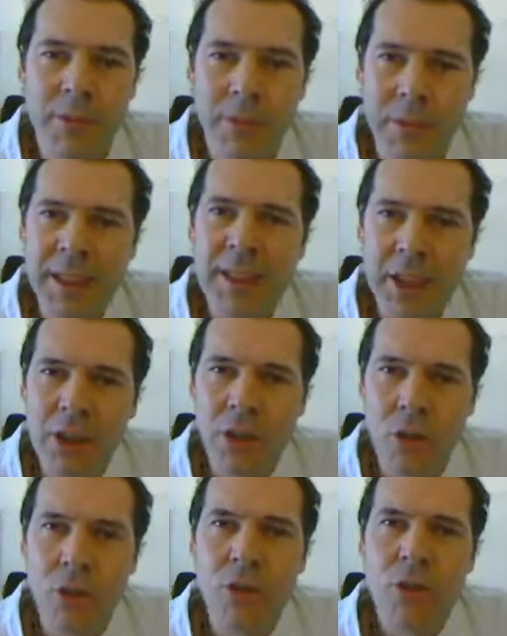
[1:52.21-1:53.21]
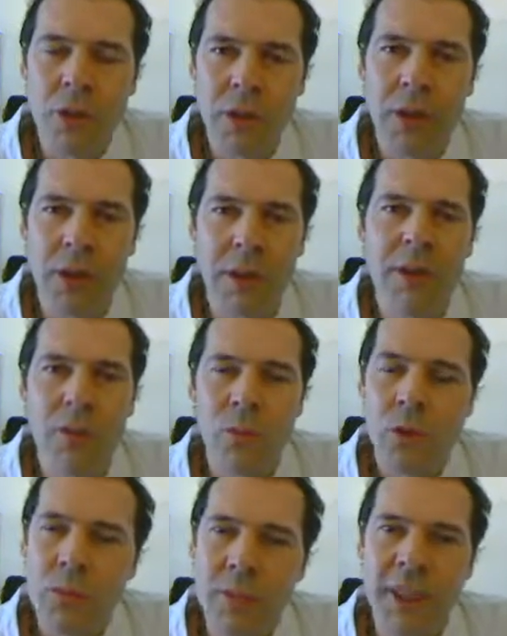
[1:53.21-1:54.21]
finding out who you are,
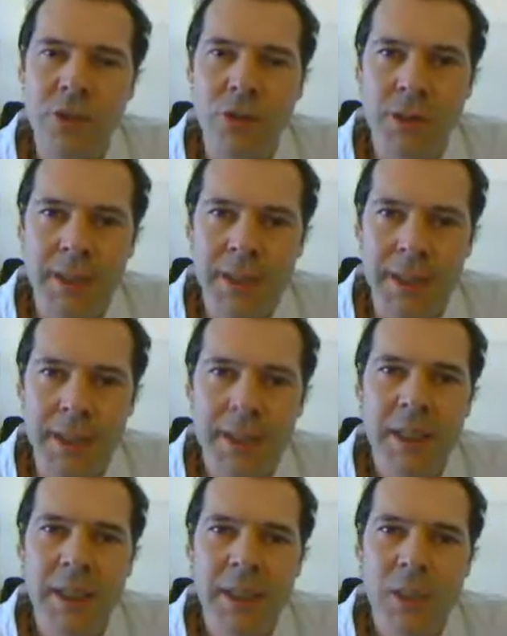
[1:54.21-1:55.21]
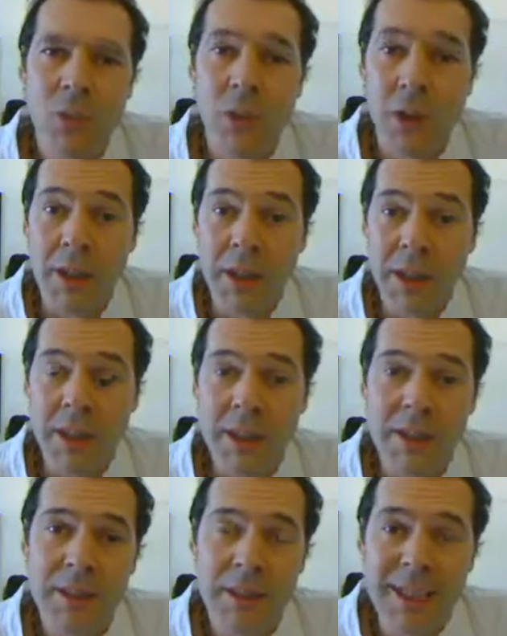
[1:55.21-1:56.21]
what makes you tick, what
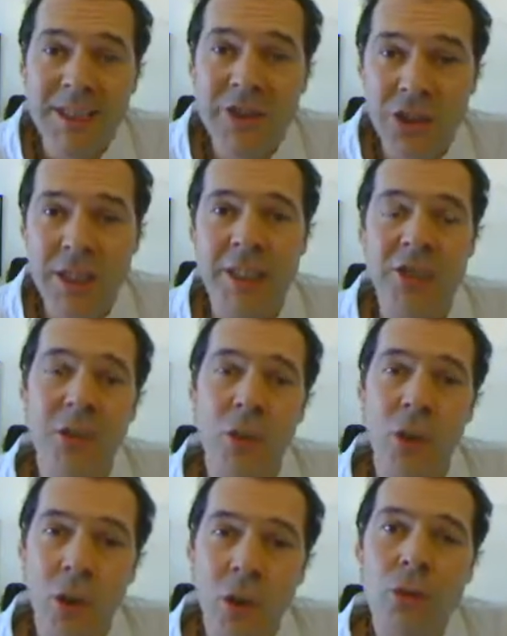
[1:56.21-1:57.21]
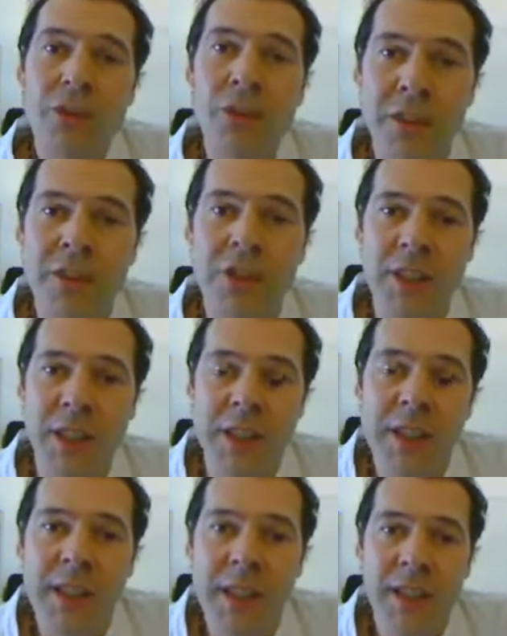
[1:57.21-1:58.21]
interests you, what holds your
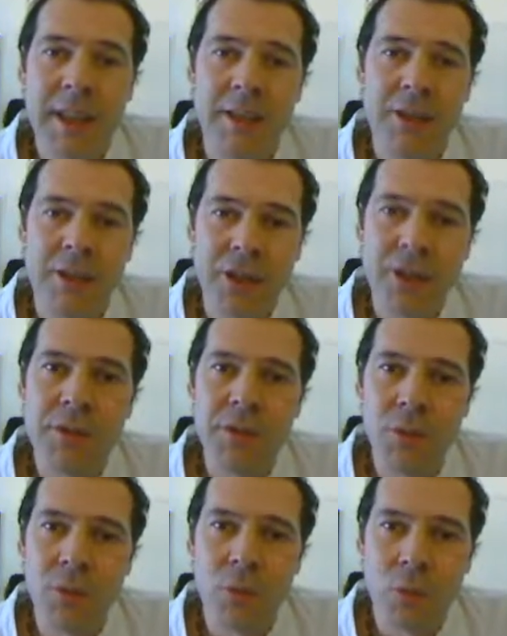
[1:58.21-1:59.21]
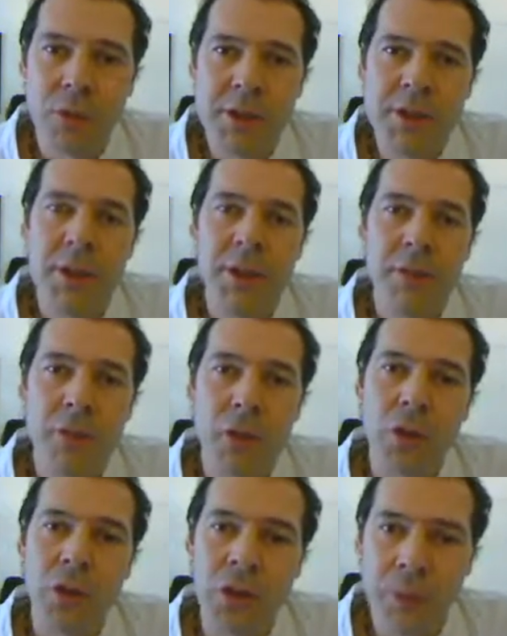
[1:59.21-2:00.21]
interest, and first and foremost,
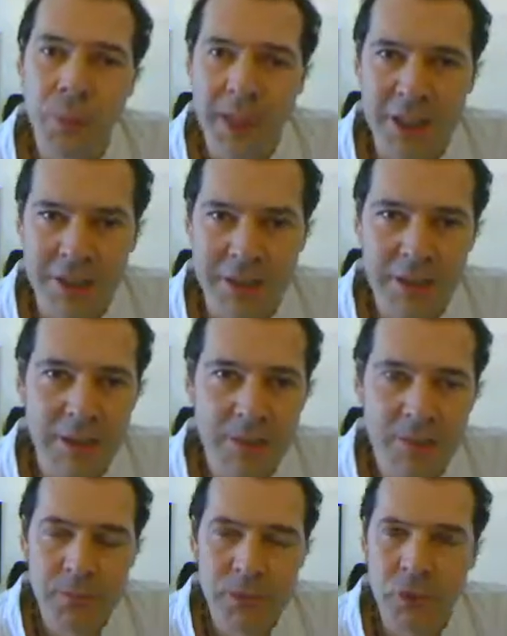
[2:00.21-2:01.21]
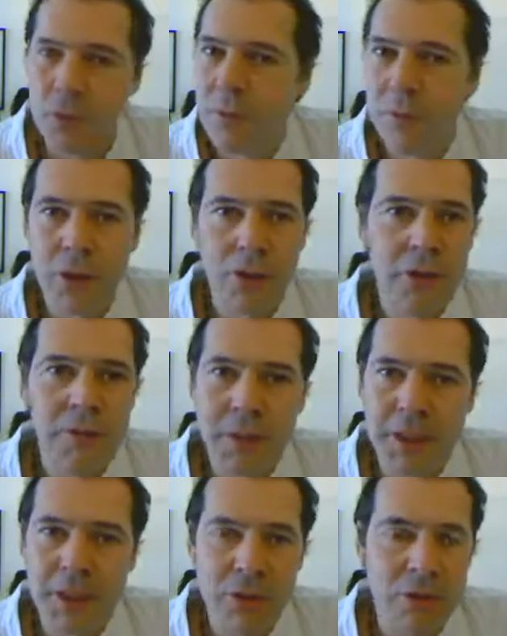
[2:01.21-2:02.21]
follow your passion. Don't follow the
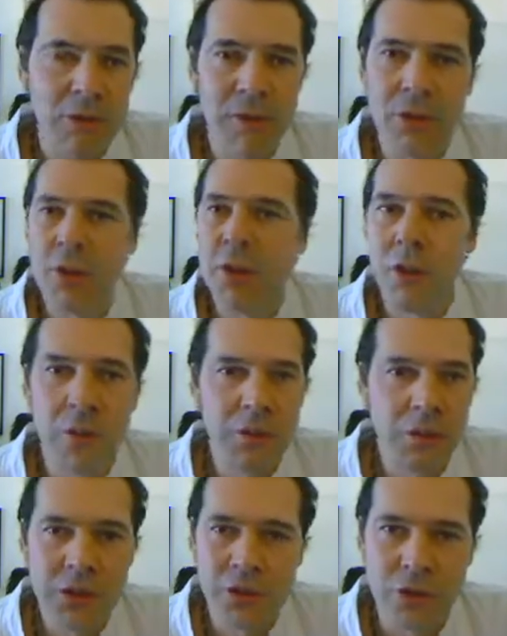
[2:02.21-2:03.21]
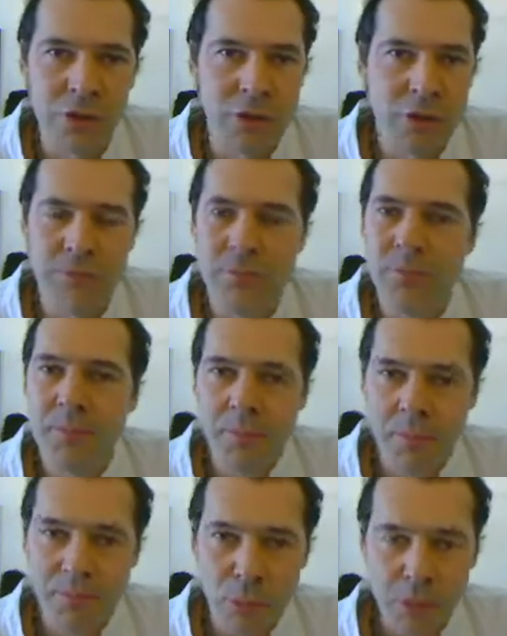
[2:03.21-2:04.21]
money, don't follow the obvious route.
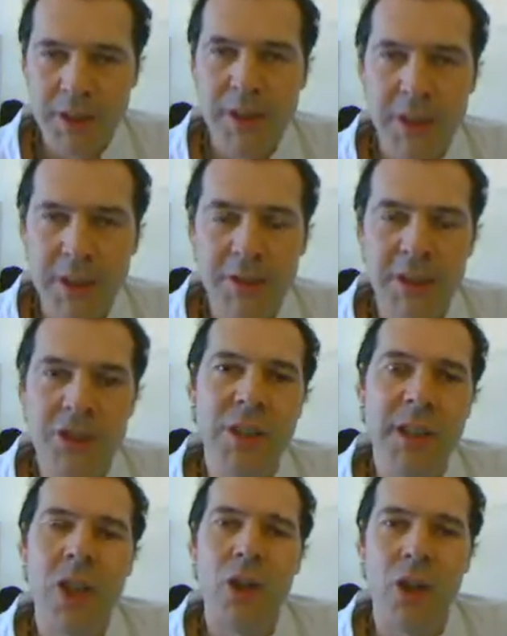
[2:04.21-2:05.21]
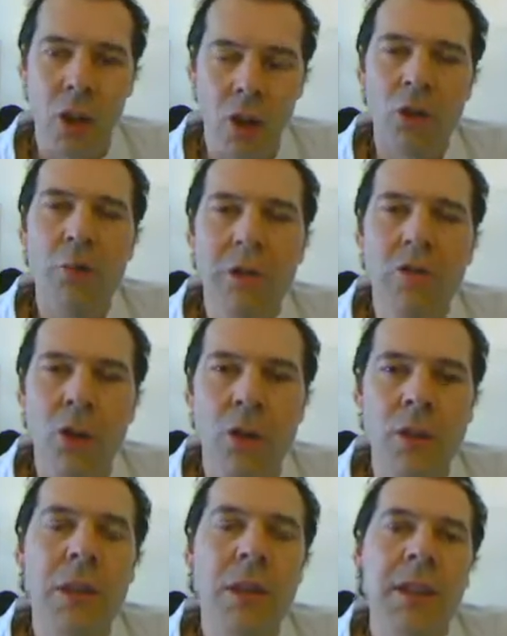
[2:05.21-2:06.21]
Most career advice you get will all be
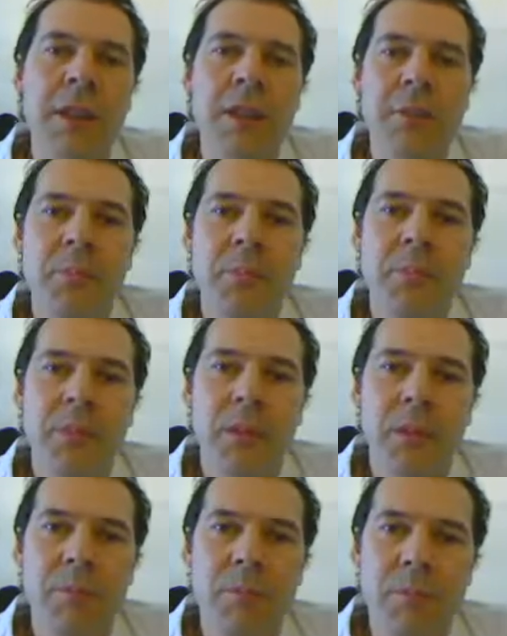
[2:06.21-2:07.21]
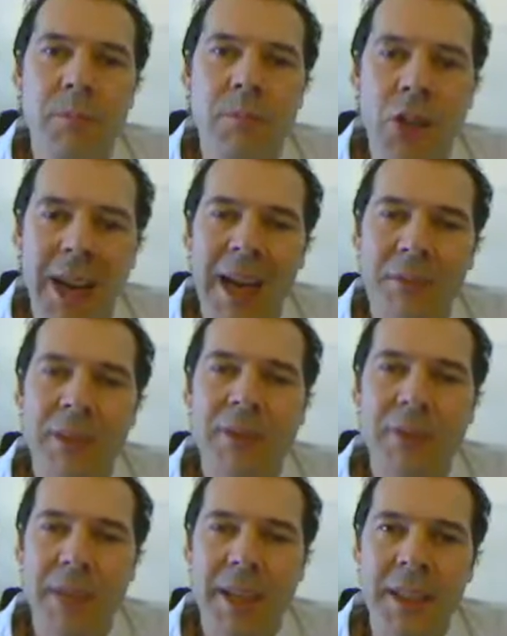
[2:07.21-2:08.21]
wrong. You have to
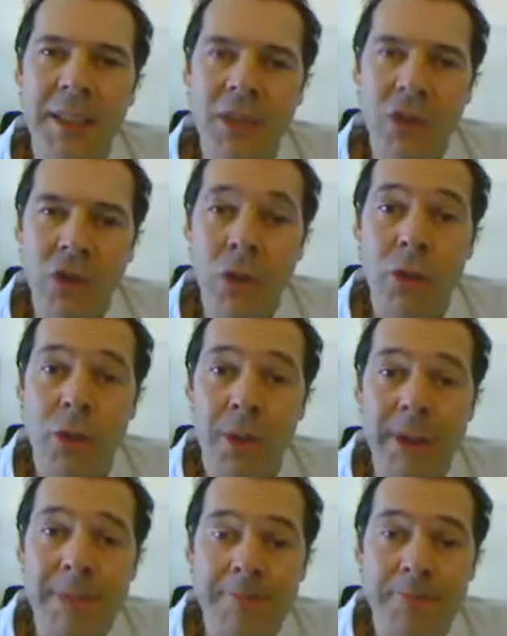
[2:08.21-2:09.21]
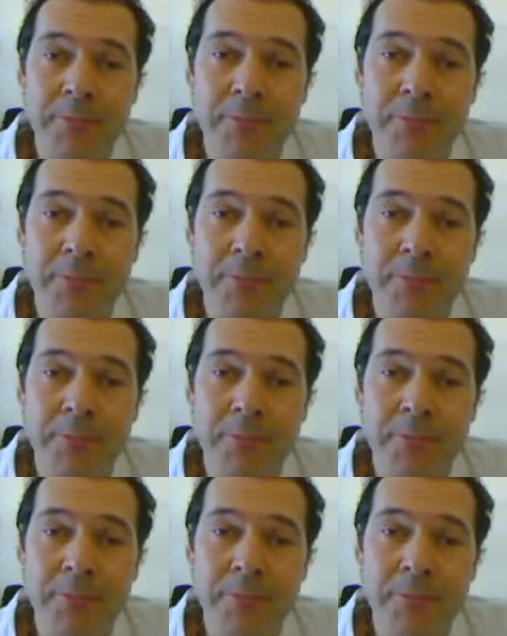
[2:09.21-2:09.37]
find your thing.